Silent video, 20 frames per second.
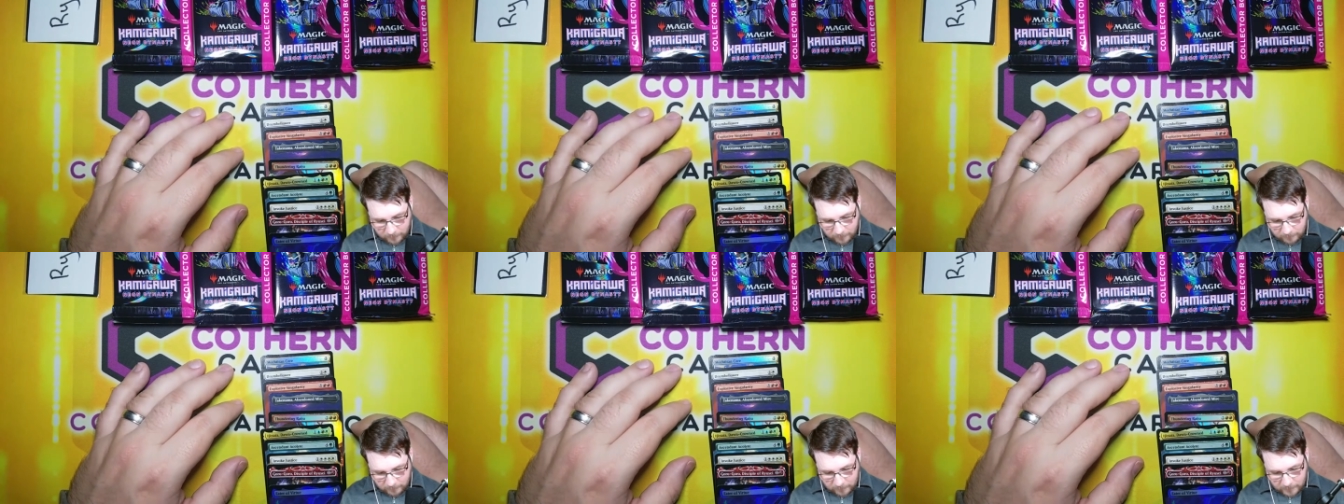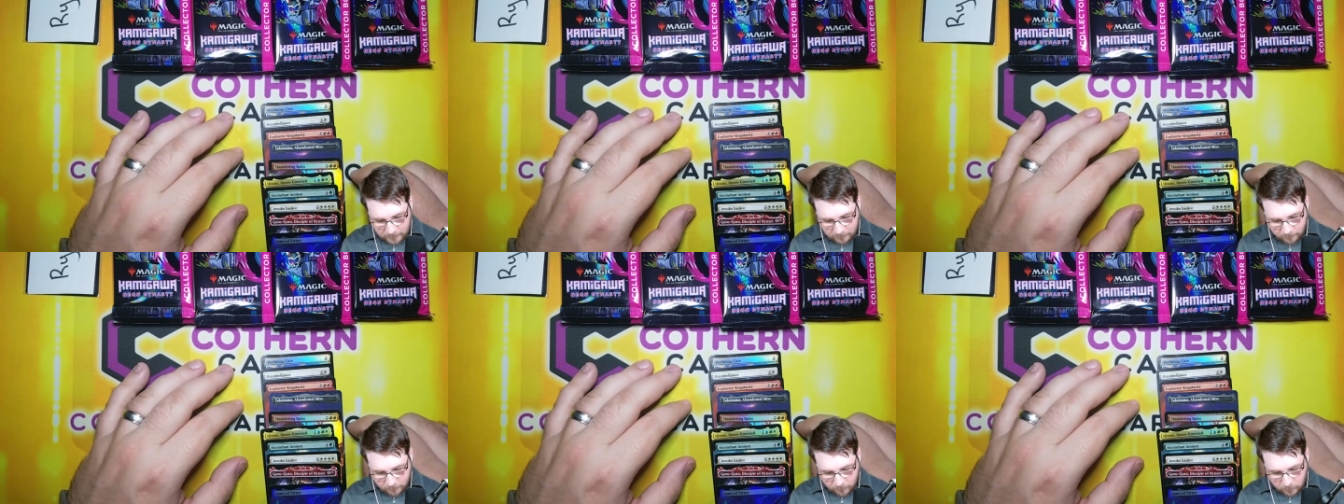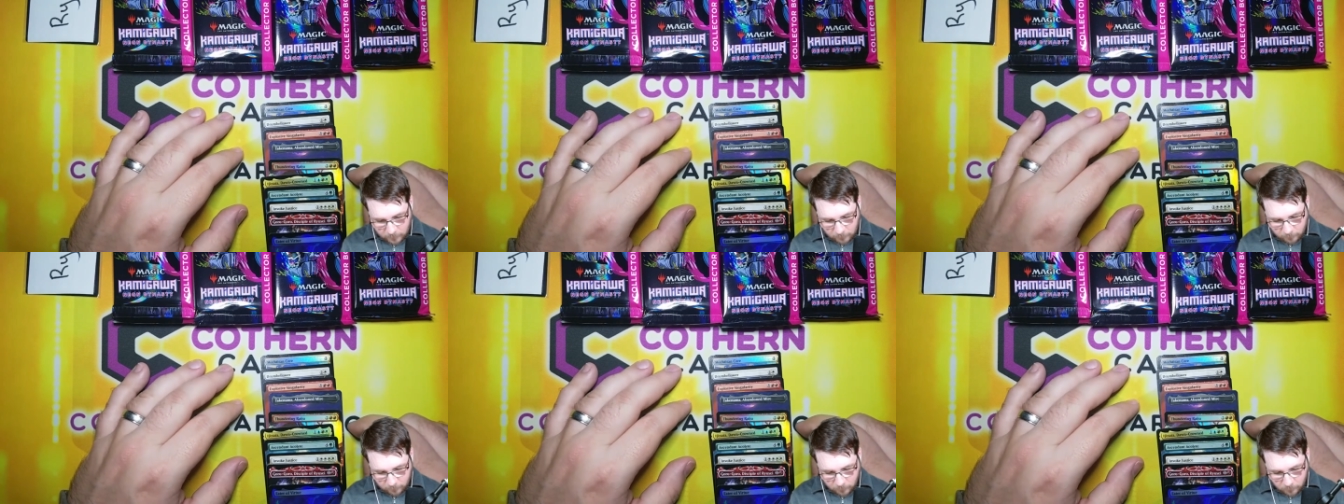fifteen and
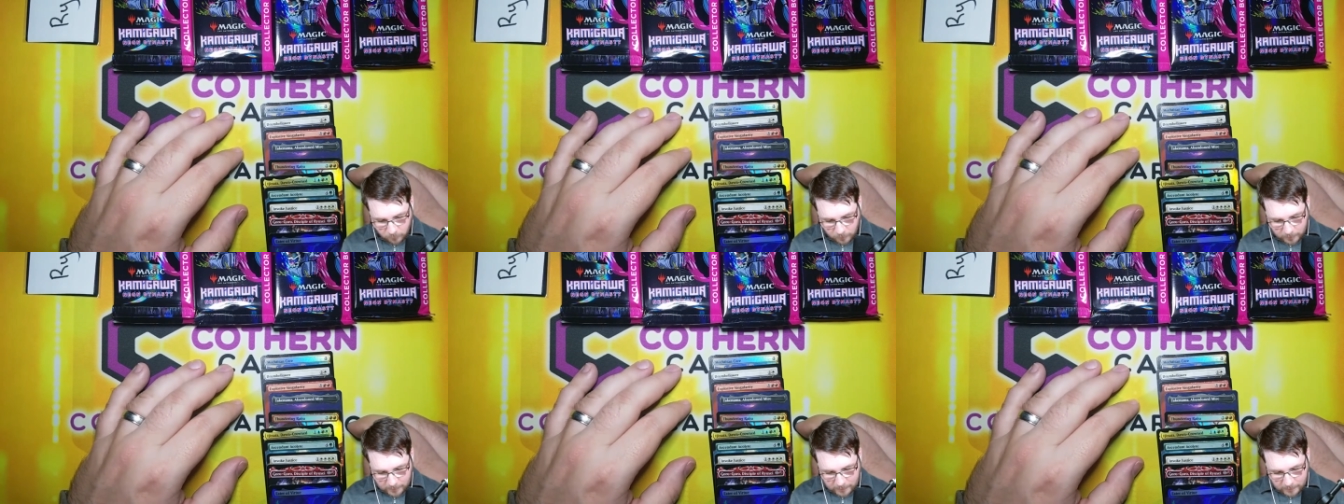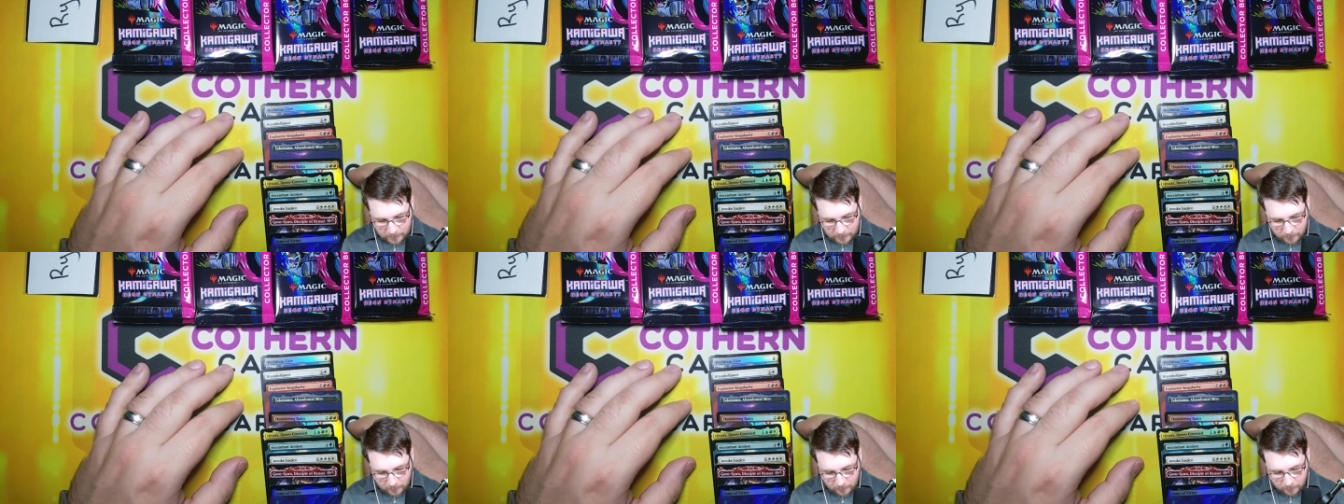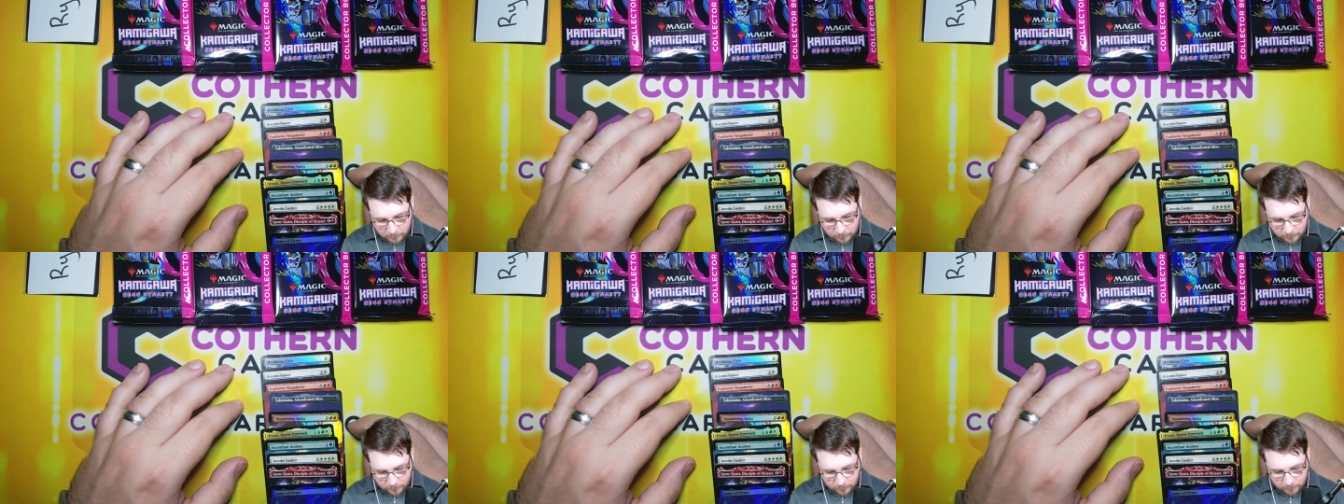four is fourteen,
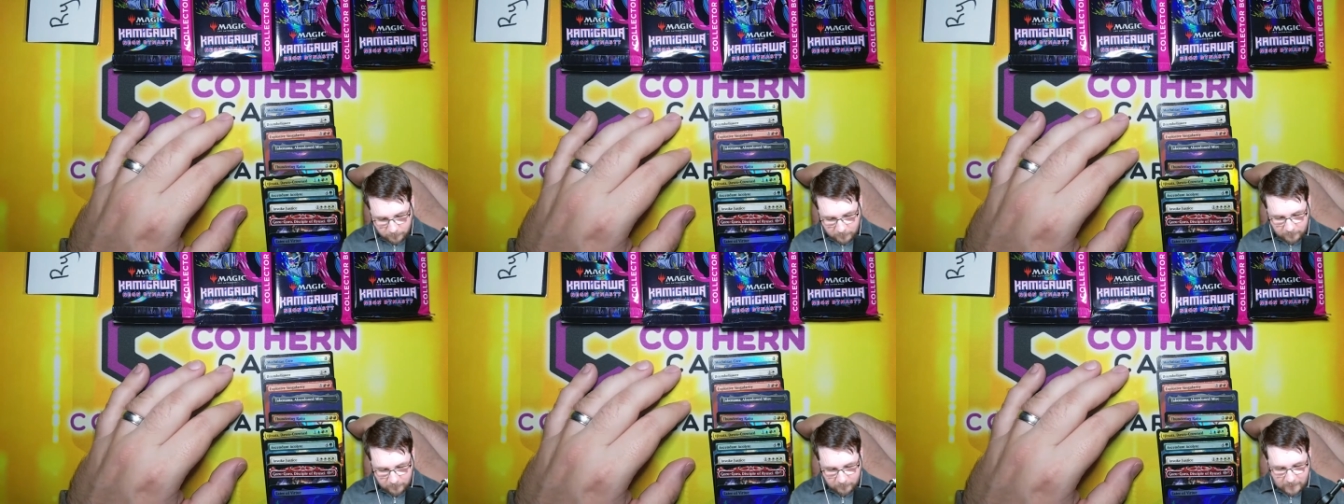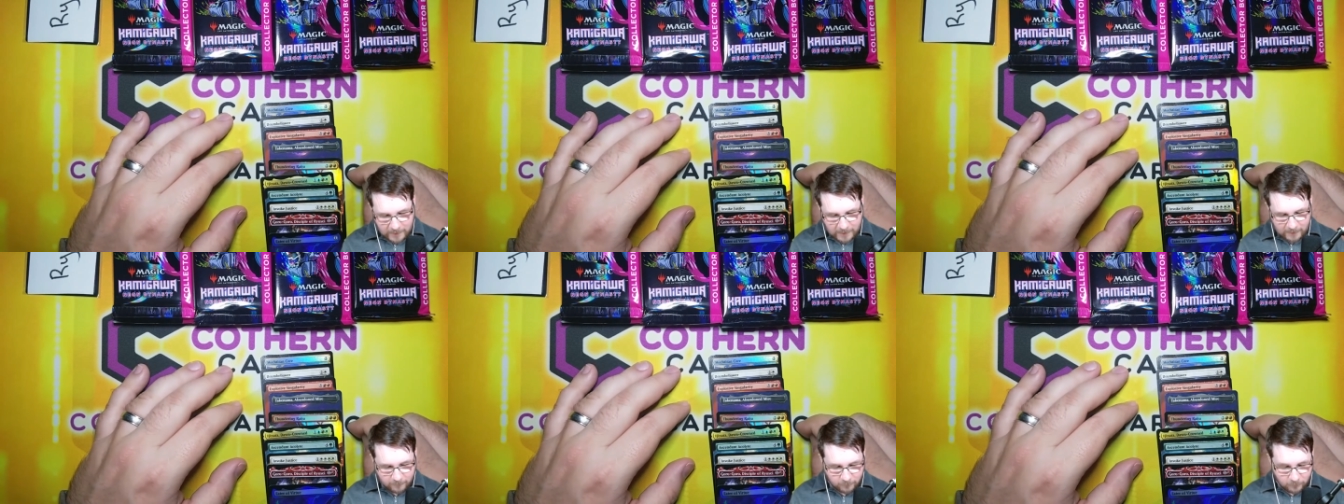or fifteen